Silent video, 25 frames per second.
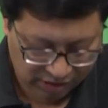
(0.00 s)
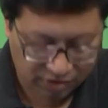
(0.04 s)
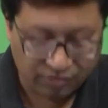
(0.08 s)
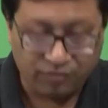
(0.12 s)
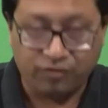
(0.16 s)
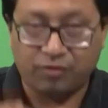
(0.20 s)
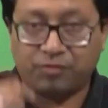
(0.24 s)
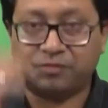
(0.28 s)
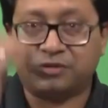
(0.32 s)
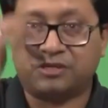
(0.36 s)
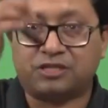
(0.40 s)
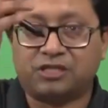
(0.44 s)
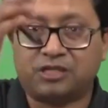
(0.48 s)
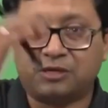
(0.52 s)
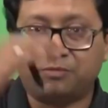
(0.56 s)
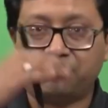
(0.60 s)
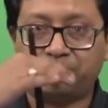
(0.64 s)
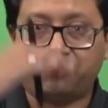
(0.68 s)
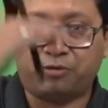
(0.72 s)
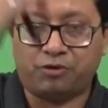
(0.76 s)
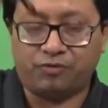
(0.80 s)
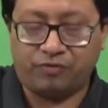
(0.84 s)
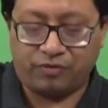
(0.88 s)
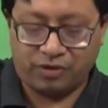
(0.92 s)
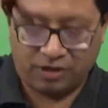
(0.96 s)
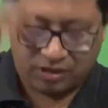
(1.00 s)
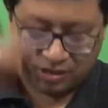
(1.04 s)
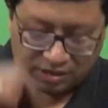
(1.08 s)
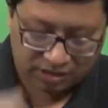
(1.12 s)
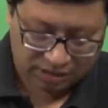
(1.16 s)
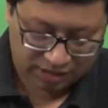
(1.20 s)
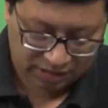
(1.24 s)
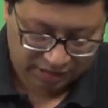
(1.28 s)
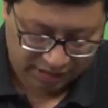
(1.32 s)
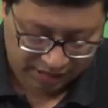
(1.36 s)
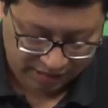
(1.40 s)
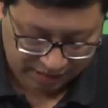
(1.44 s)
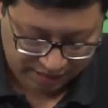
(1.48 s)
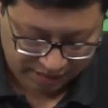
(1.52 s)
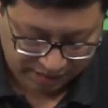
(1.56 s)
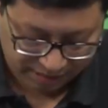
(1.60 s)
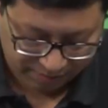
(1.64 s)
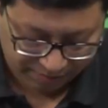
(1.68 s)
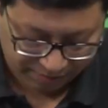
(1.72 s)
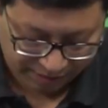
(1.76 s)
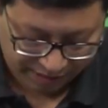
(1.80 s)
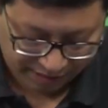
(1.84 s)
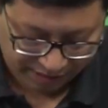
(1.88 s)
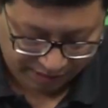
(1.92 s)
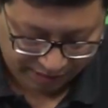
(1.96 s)
from the simple one and
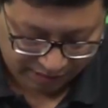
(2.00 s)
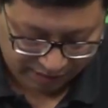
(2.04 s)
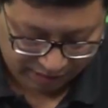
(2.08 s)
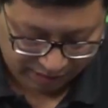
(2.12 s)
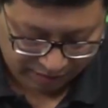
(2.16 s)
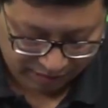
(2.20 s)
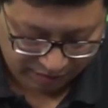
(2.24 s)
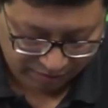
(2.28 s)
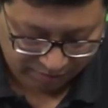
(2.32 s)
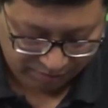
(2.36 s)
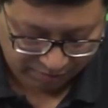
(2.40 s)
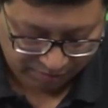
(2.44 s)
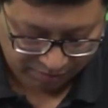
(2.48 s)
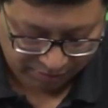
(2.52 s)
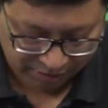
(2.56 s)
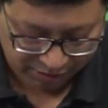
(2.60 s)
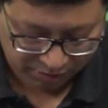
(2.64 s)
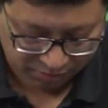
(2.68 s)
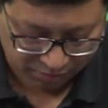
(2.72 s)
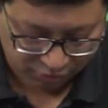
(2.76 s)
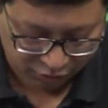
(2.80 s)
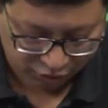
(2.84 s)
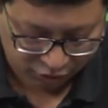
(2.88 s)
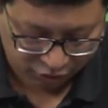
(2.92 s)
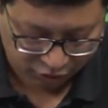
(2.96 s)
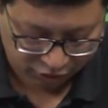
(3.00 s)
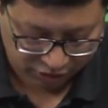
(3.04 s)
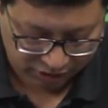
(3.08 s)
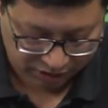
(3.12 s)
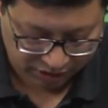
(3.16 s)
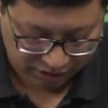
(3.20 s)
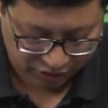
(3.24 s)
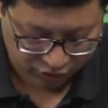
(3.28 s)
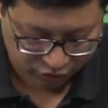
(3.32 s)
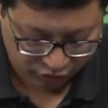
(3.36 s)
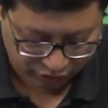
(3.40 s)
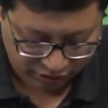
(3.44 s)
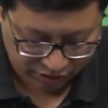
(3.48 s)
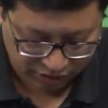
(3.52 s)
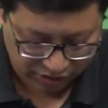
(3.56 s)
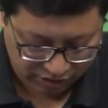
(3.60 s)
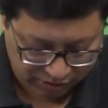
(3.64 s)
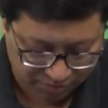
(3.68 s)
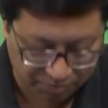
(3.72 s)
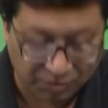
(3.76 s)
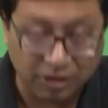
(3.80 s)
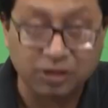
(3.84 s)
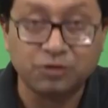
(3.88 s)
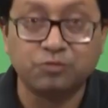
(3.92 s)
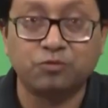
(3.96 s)
then make it much more logical. So, it
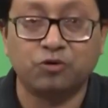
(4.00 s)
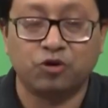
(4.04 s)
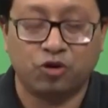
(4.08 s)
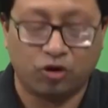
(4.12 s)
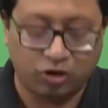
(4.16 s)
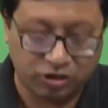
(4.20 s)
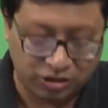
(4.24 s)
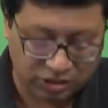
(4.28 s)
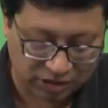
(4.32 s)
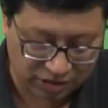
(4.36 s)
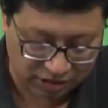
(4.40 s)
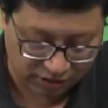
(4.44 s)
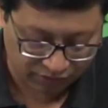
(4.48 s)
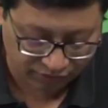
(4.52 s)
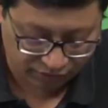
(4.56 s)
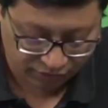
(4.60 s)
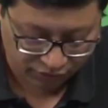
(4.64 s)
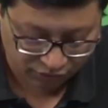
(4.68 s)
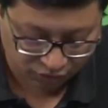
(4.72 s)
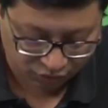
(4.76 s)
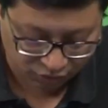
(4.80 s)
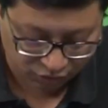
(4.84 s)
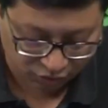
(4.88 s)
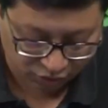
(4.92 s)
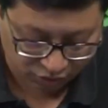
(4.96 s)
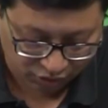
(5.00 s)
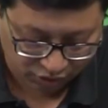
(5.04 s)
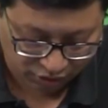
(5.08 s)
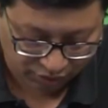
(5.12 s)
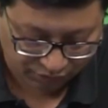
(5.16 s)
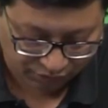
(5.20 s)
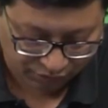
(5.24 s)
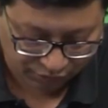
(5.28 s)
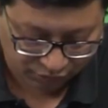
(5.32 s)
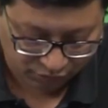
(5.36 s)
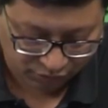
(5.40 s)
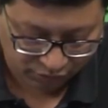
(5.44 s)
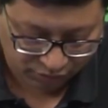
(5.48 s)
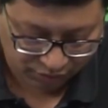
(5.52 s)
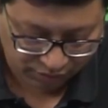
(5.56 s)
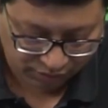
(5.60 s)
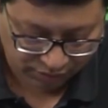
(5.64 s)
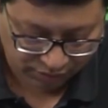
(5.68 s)
is much more logical to all of you.